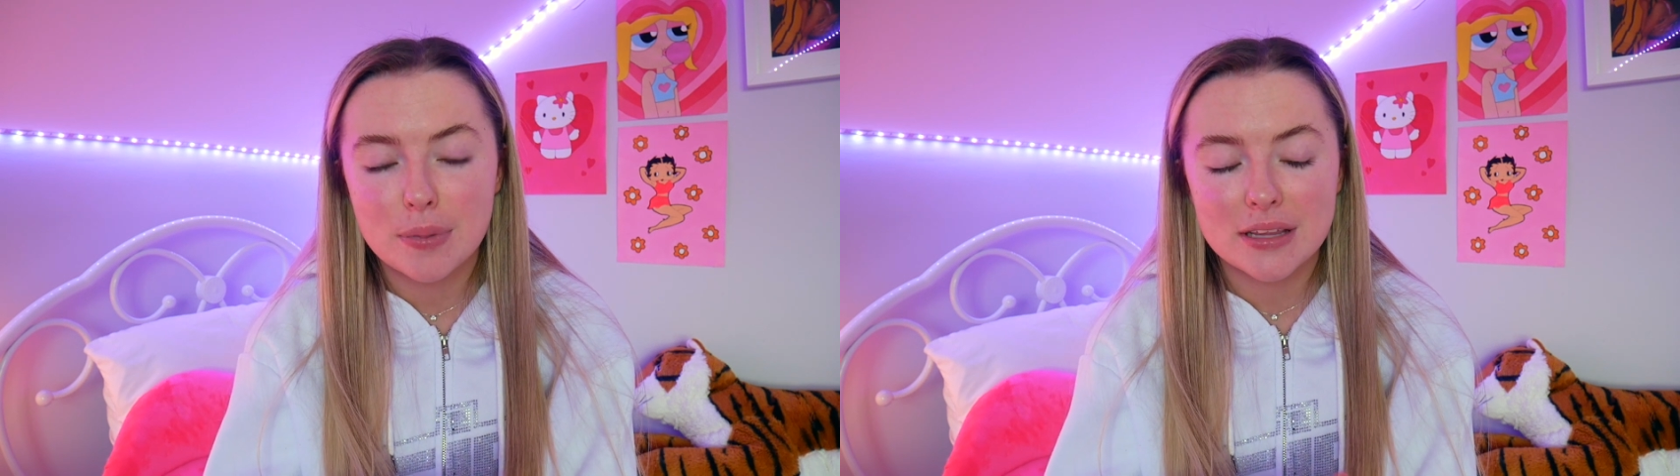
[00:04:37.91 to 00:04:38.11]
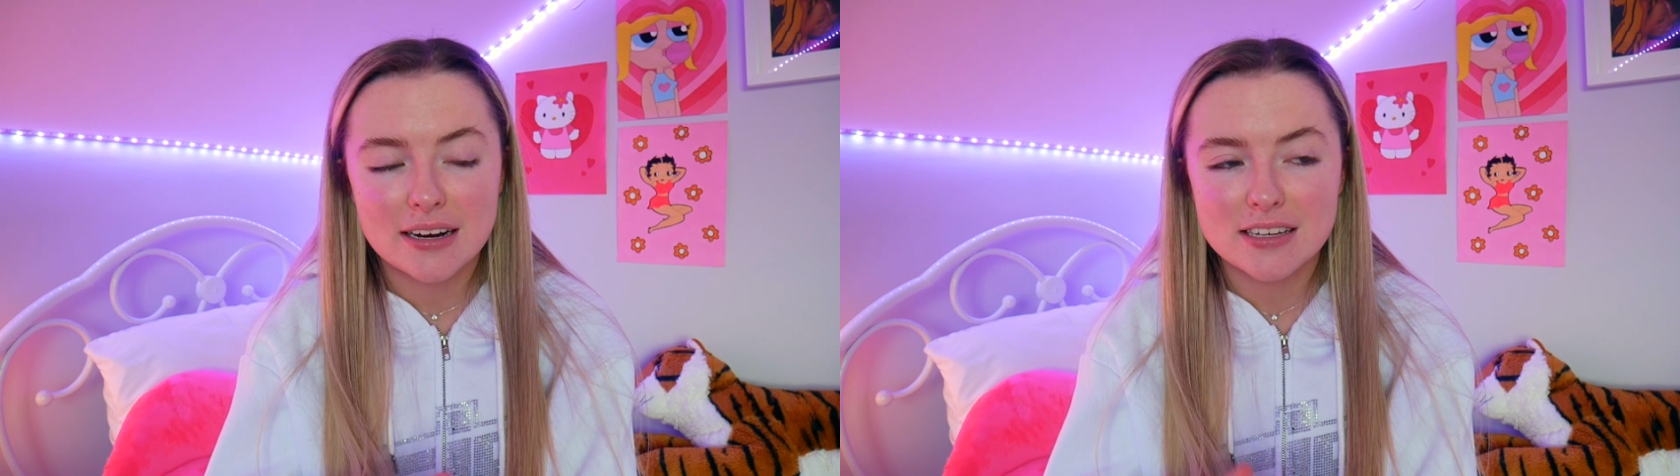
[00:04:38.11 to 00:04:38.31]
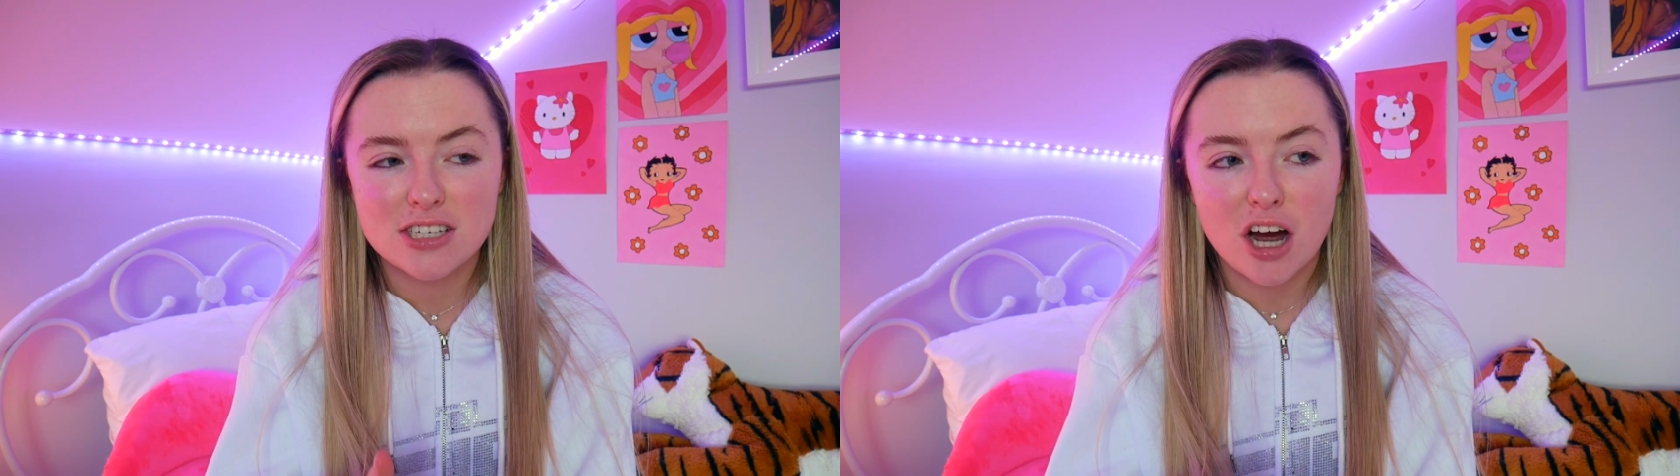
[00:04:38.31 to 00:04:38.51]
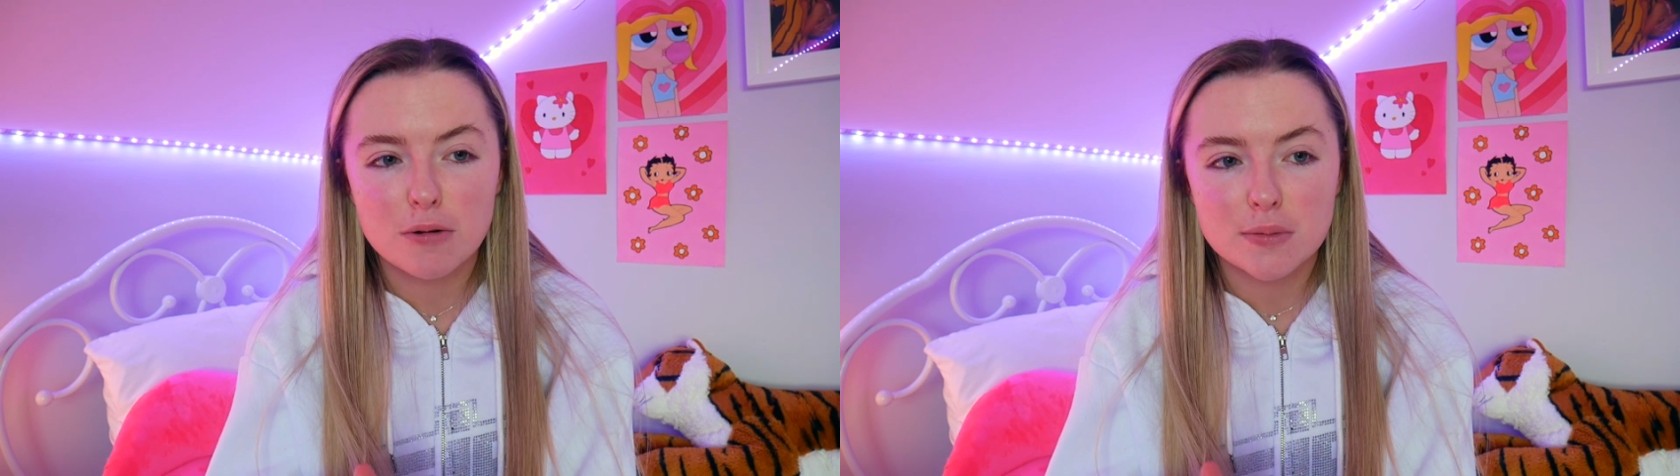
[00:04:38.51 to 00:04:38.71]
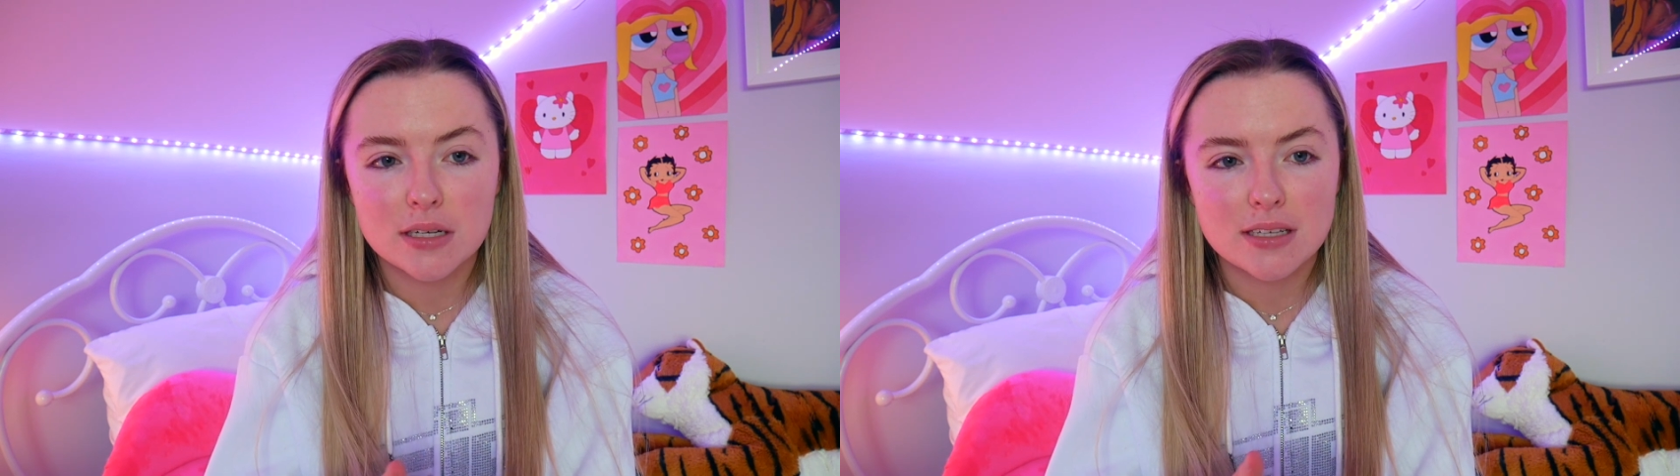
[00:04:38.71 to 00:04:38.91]
but then I
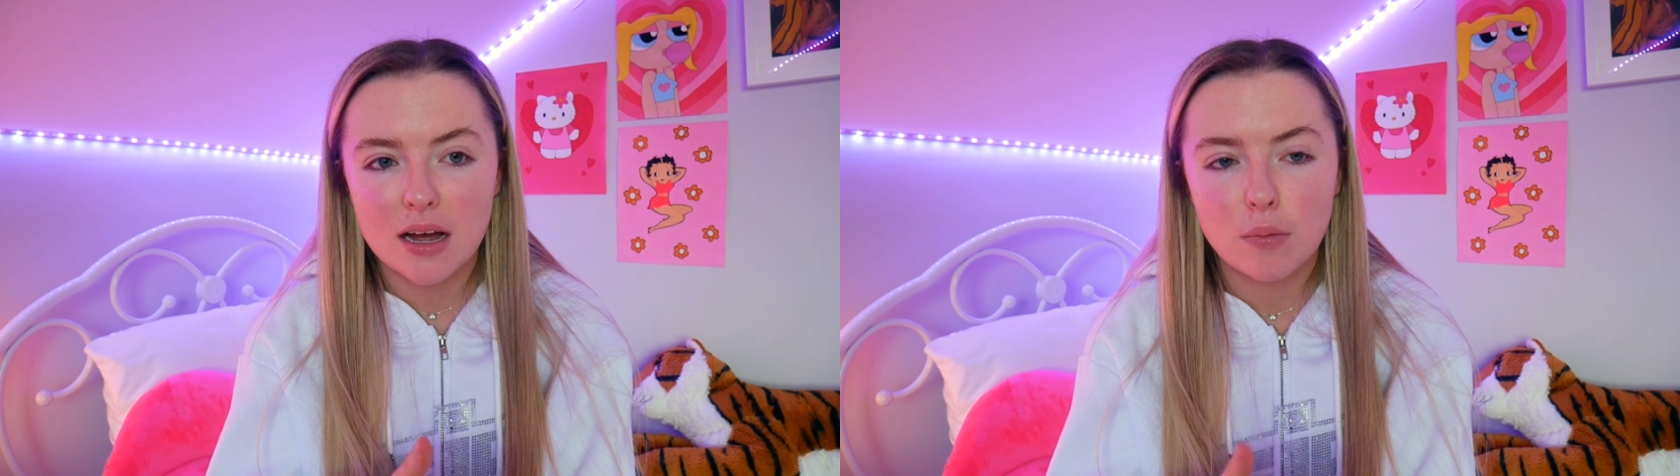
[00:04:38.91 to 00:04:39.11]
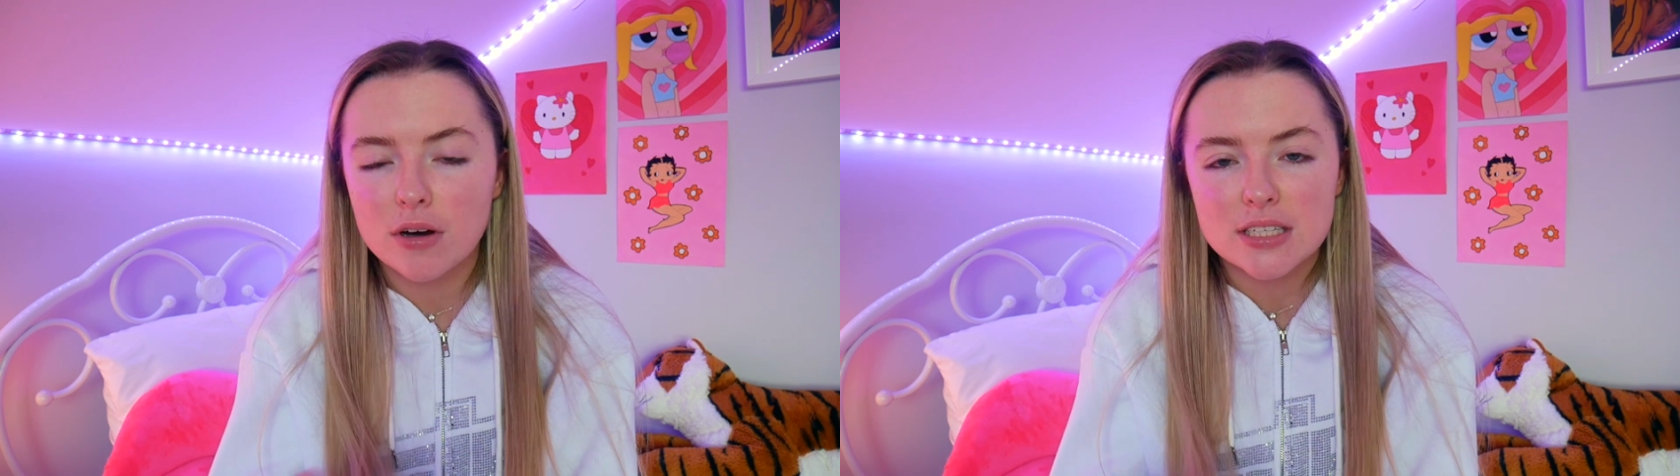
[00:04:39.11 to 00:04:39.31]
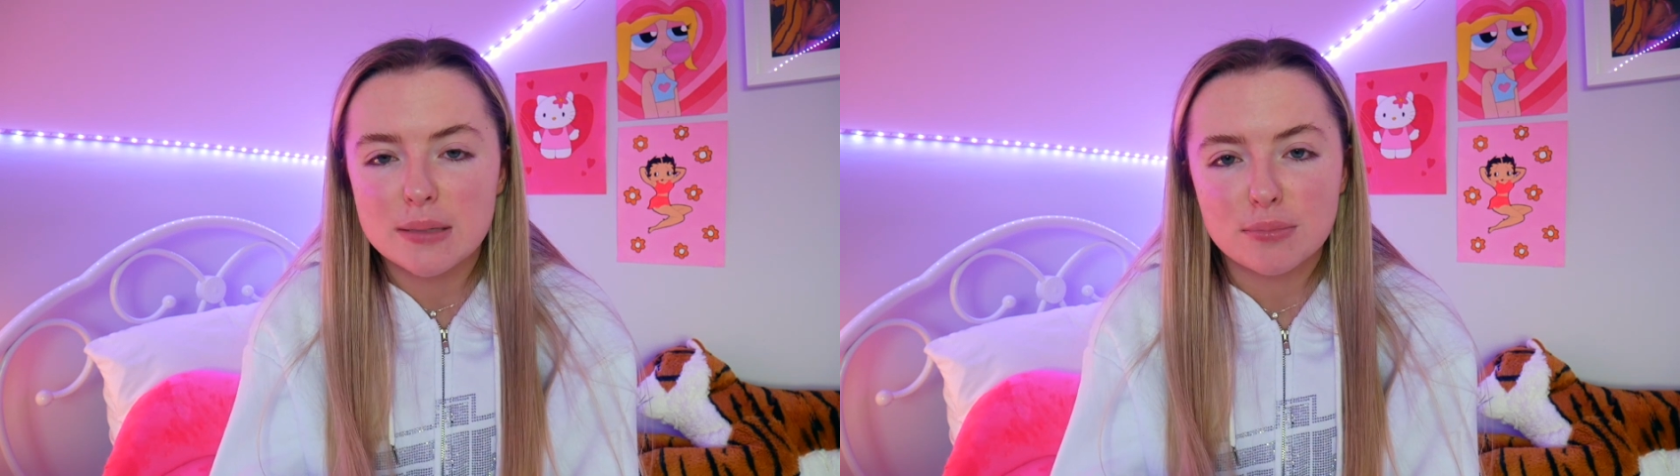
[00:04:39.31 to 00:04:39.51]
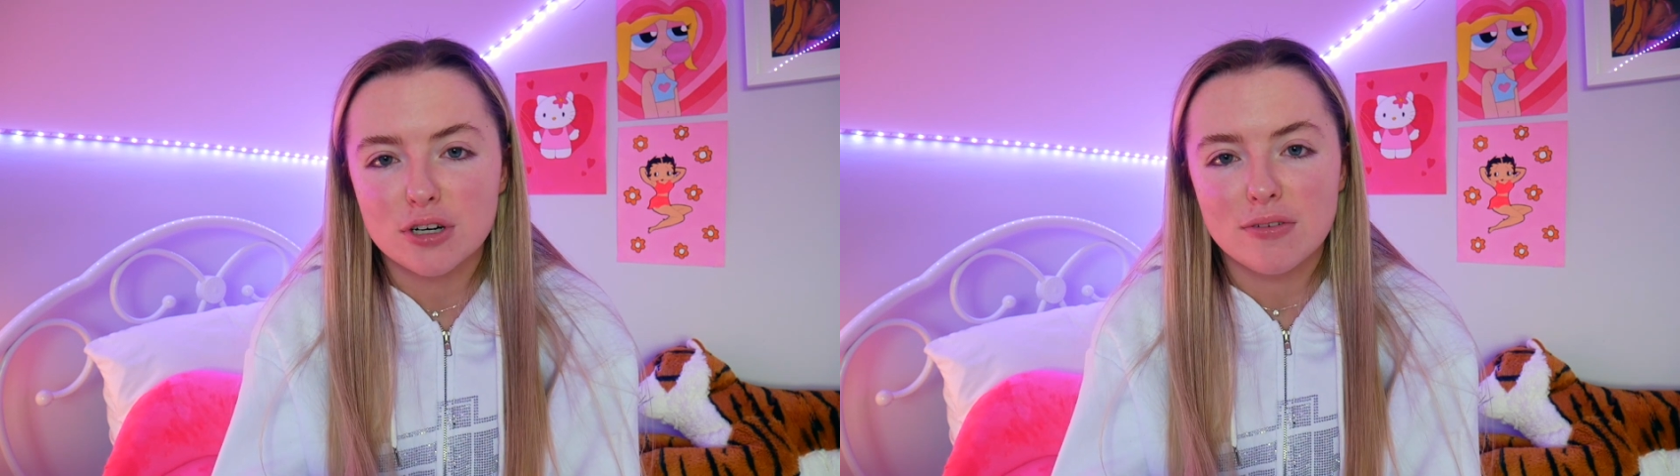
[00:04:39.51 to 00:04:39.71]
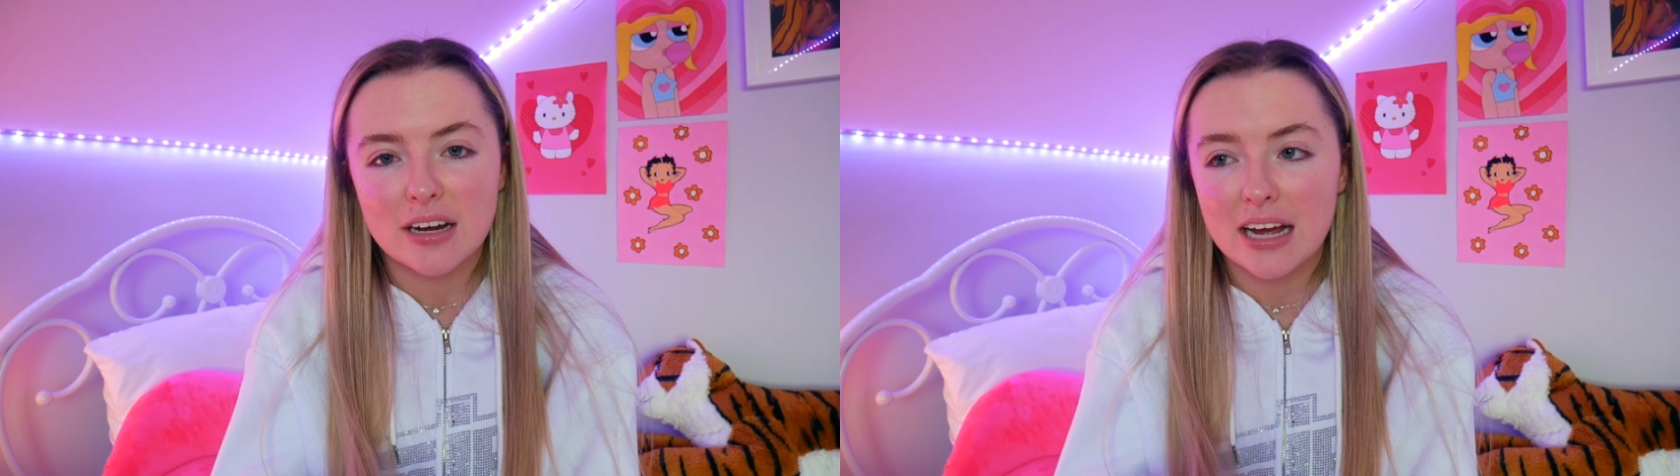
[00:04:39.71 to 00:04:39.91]
stopped because like I wasn't improving.